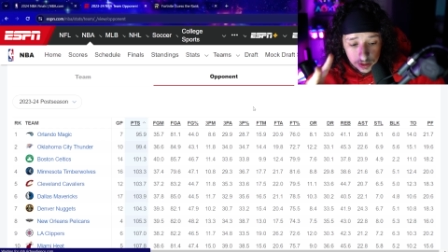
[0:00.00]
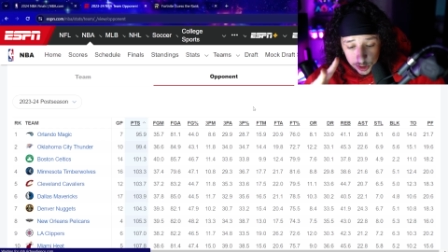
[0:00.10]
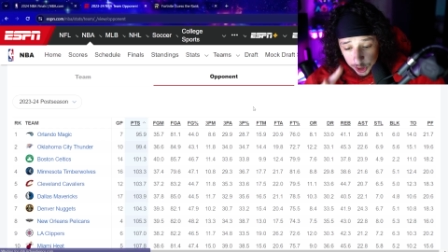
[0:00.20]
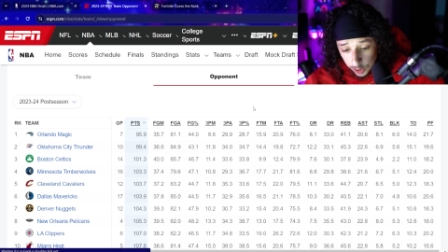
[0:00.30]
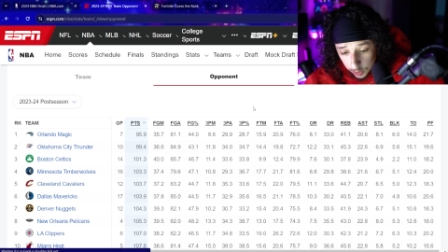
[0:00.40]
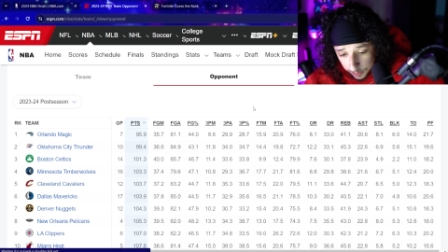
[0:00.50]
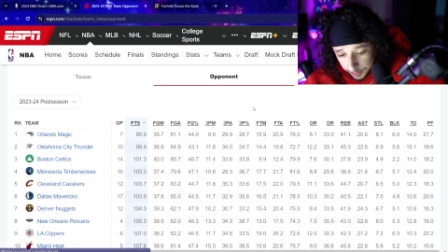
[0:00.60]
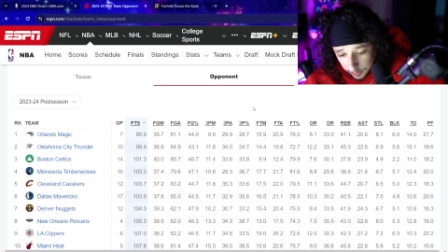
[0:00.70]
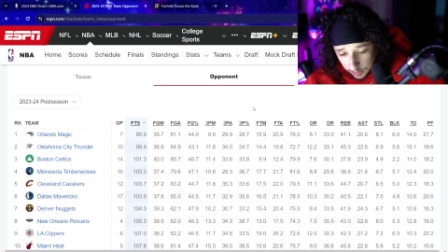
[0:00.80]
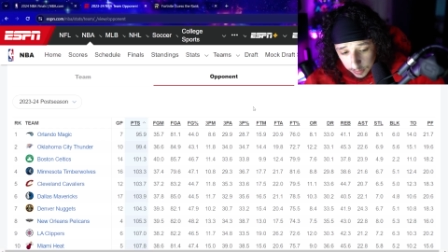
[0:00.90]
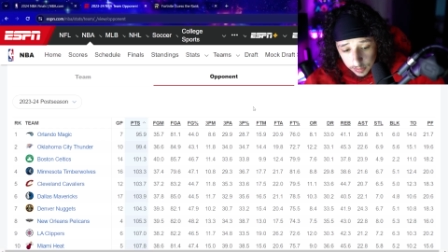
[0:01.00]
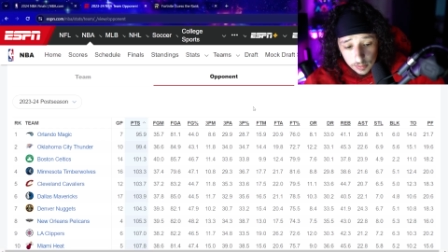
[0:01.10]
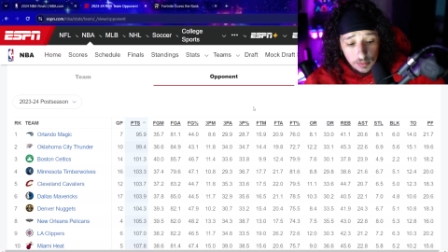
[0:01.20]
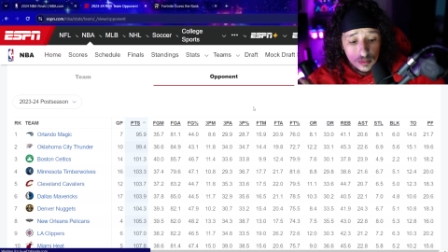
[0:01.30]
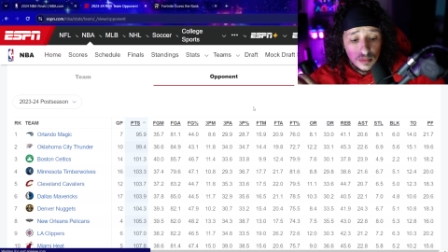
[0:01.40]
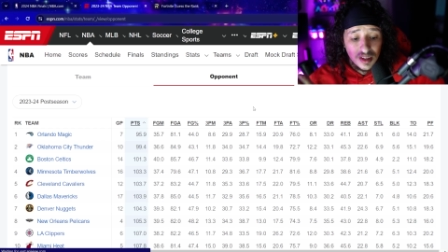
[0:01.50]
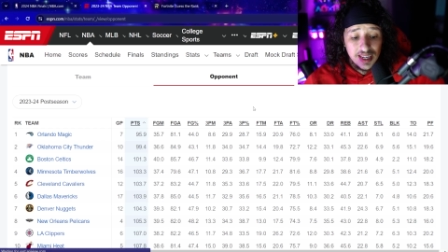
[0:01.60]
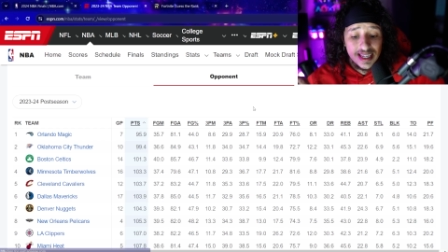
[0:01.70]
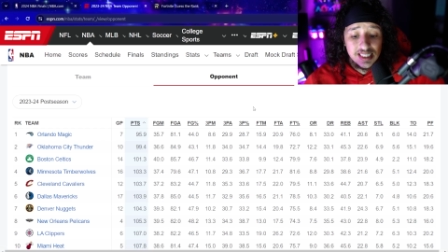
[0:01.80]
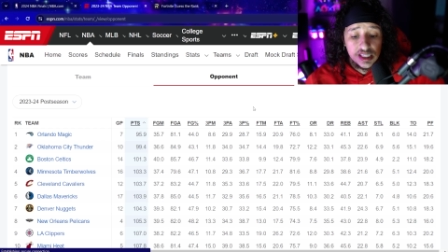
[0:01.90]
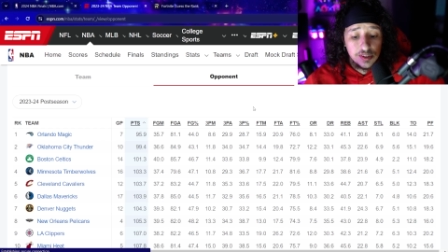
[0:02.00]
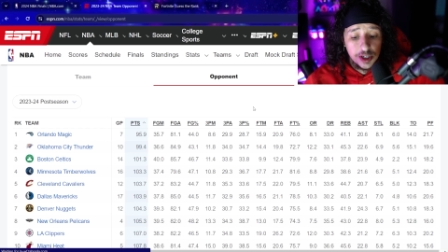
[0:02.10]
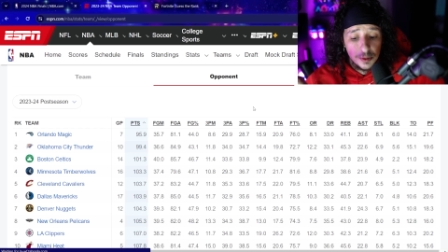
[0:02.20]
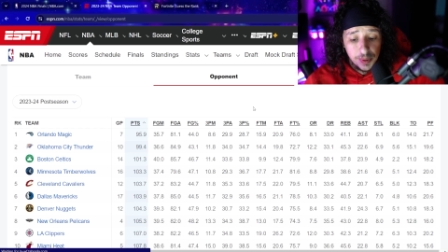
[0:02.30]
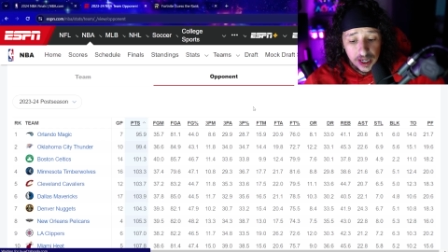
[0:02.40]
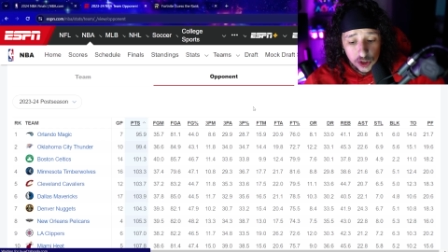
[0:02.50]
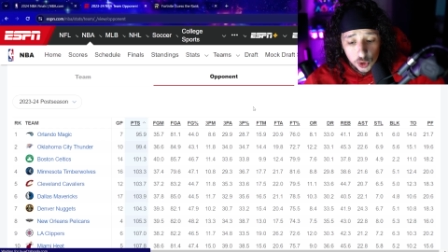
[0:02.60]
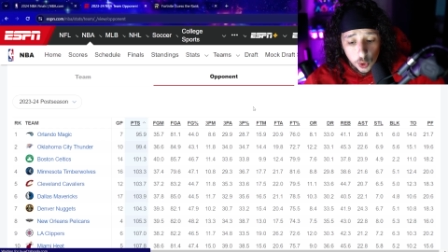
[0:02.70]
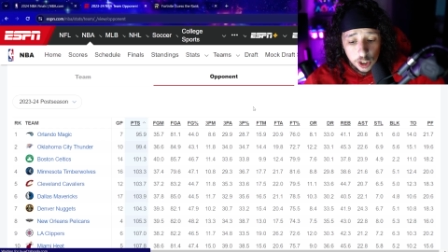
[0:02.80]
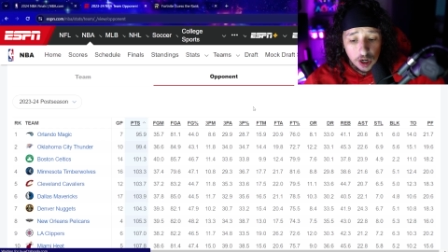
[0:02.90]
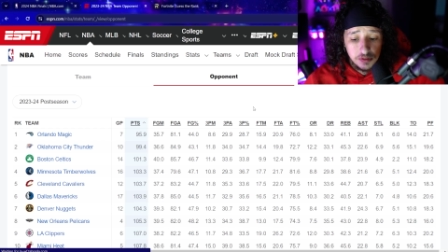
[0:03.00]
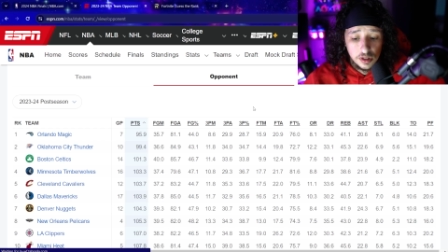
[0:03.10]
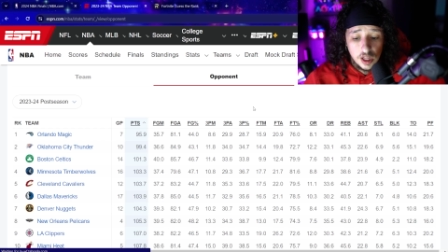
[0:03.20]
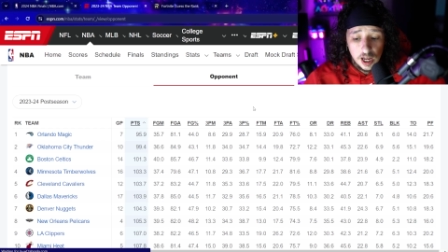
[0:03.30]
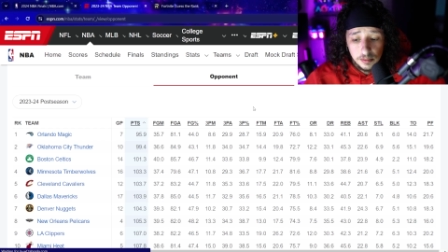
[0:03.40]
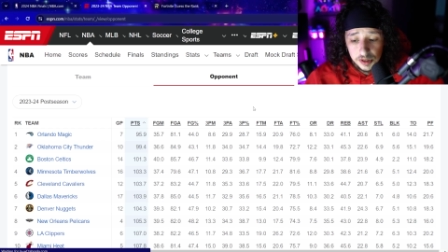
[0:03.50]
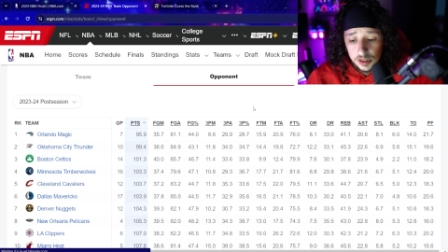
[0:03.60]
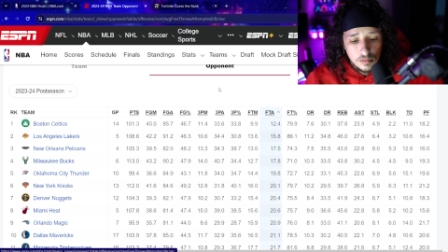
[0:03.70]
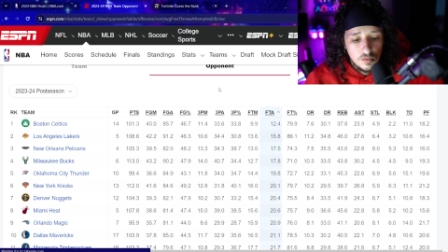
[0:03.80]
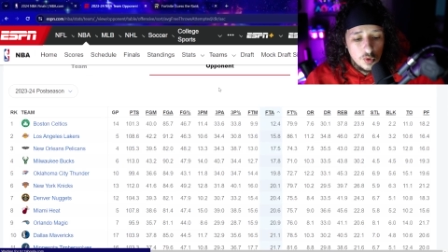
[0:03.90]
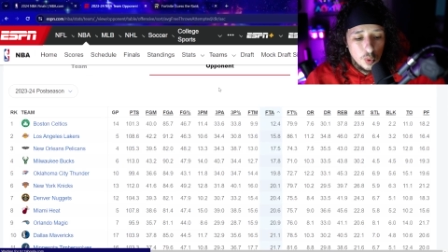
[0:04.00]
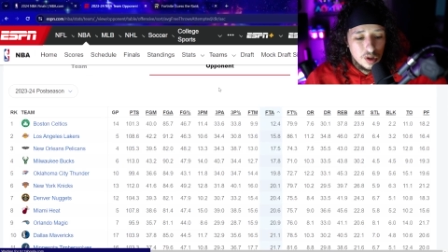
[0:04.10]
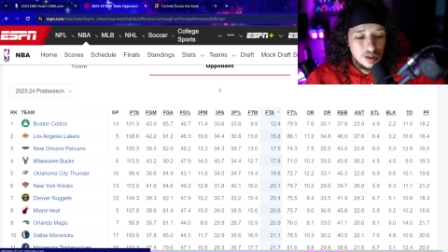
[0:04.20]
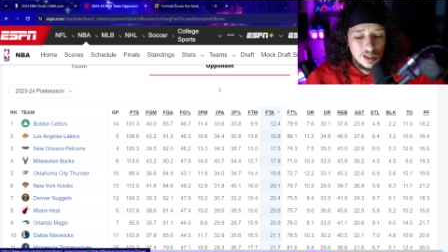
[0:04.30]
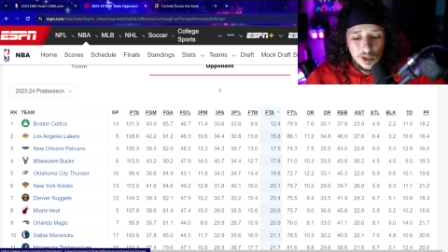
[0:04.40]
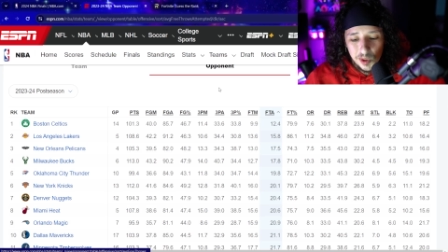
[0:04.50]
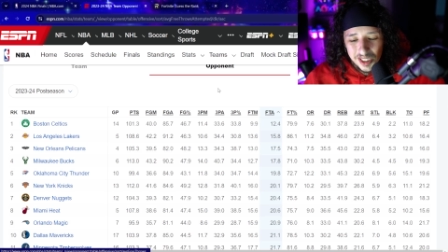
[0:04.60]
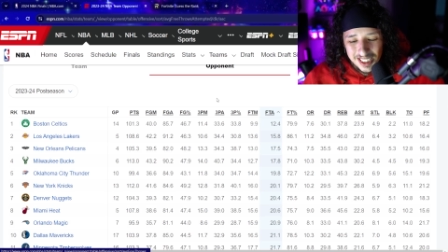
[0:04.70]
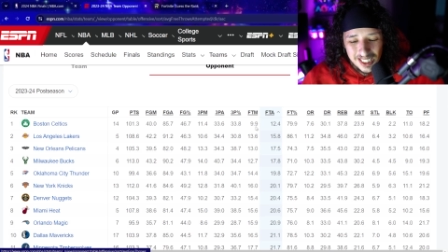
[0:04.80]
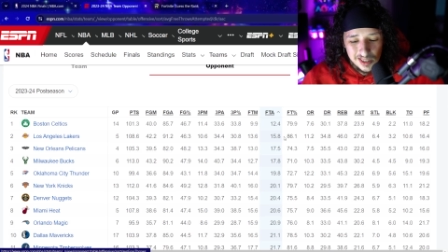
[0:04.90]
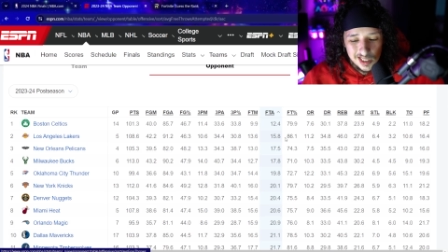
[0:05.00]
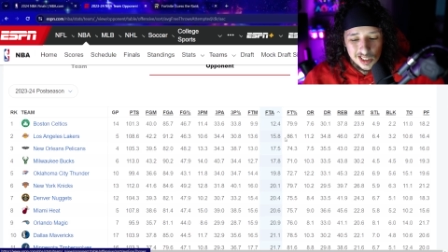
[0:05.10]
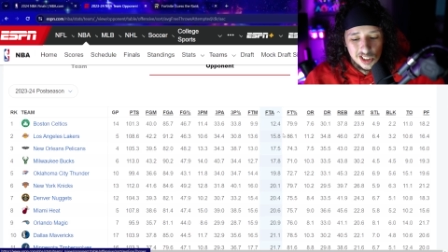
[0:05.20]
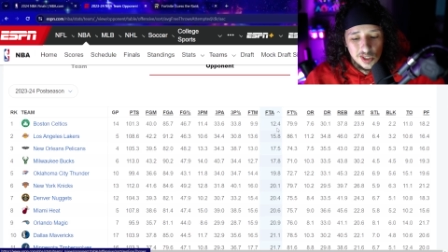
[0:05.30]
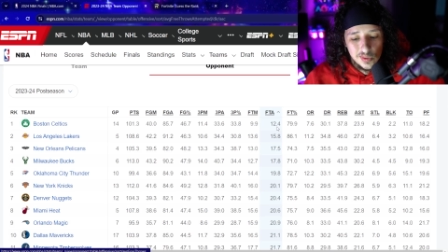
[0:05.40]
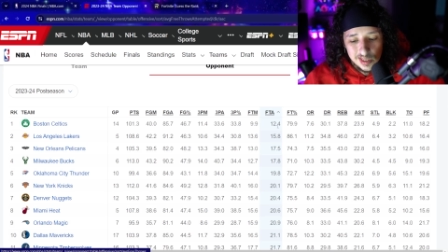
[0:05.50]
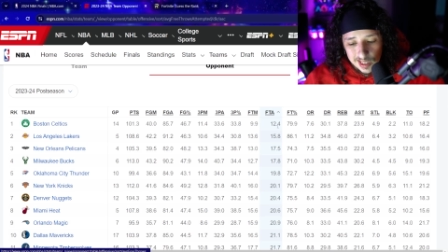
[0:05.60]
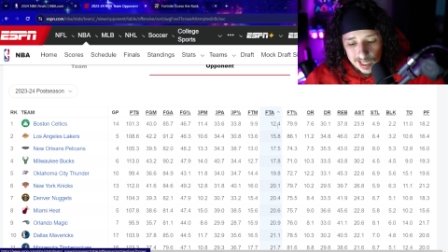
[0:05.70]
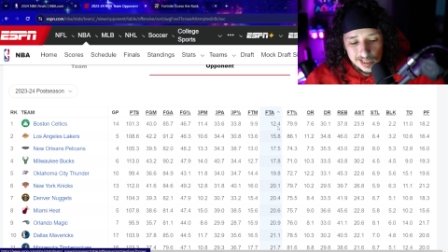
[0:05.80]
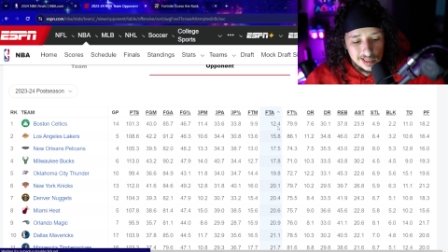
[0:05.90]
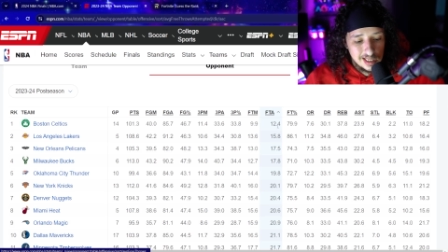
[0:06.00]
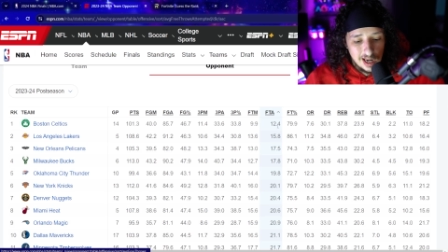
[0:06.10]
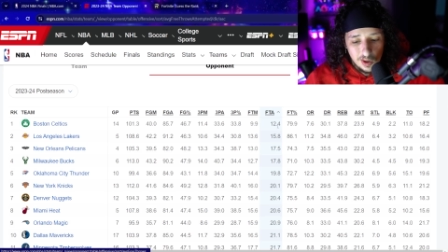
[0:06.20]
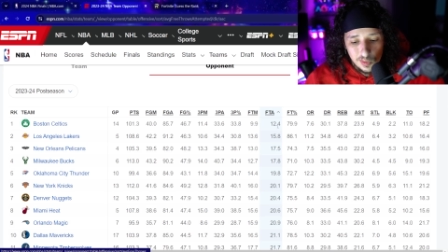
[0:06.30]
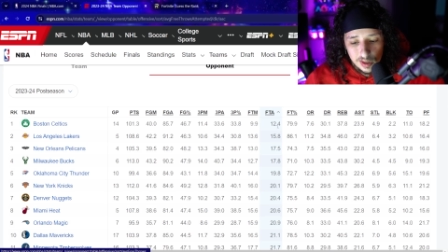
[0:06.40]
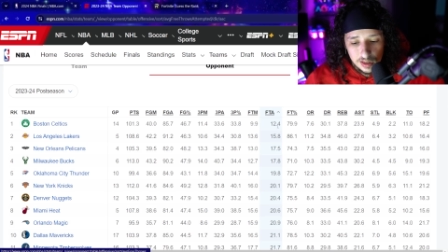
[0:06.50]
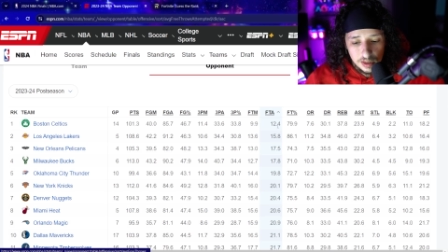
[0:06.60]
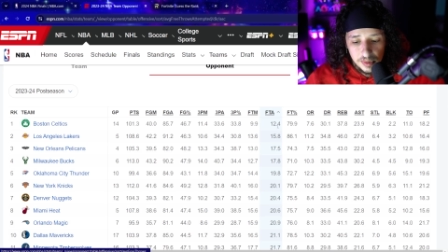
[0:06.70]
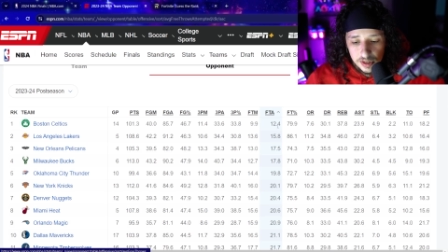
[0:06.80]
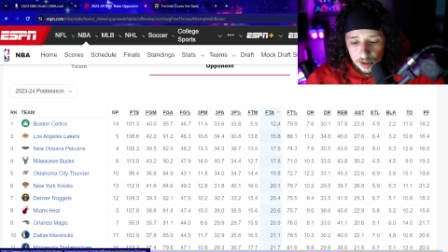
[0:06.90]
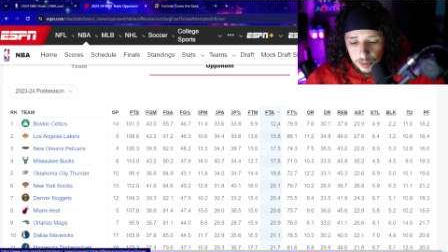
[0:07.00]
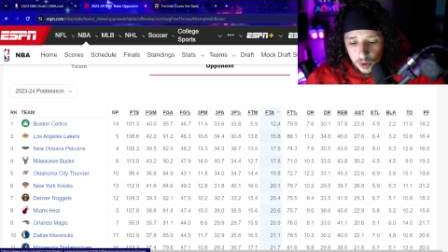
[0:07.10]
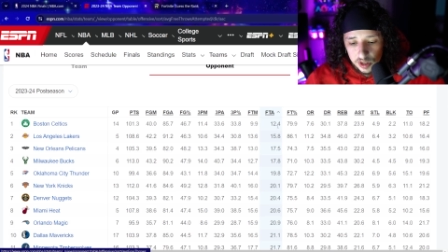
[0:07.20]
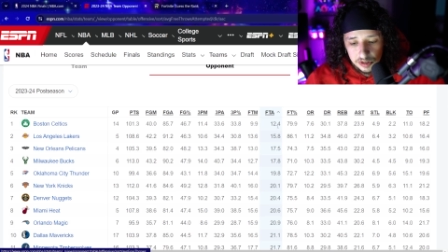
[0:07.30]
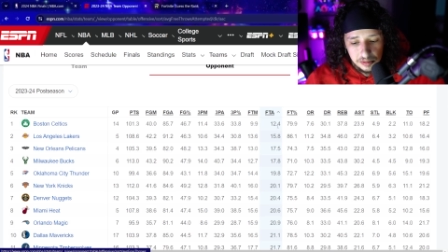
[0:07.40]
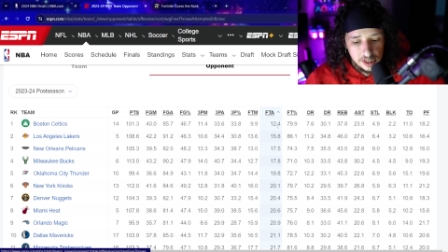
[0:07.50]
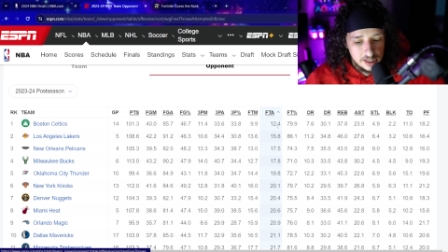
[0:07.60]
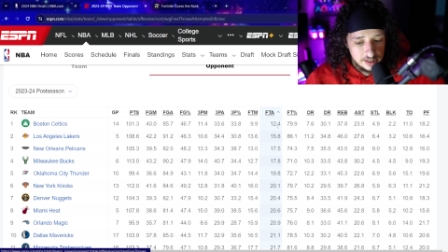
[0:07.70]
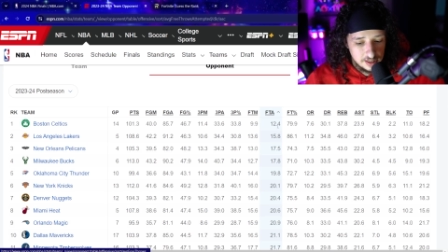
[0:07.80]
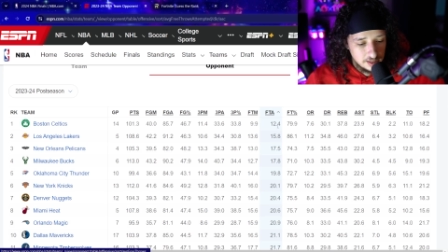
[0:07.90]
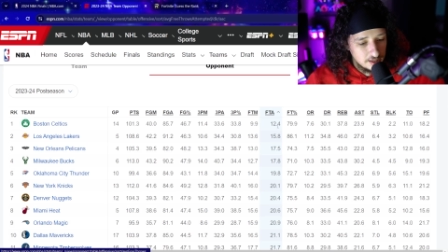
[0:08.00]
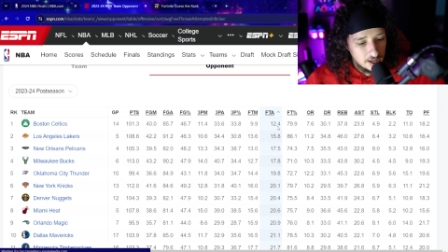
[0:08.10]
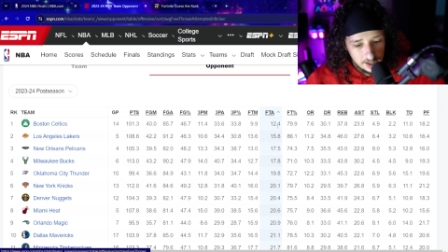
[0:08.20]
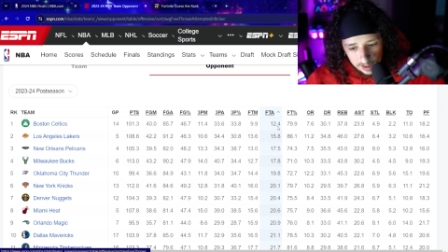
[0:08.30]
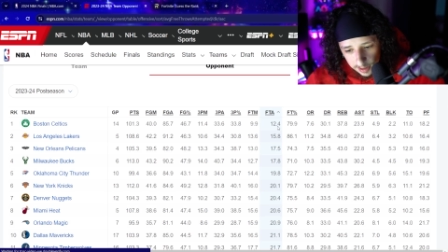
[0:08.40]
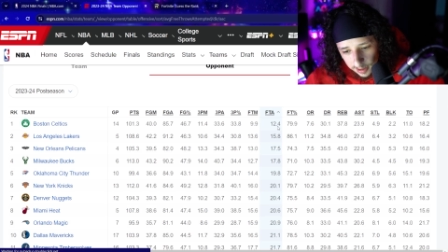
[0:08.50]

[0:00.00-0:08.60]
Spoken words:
2, the interior paint scoring off the lobs. You want to look at what the Celtics do is they just outright limit their opponents from getting to the line.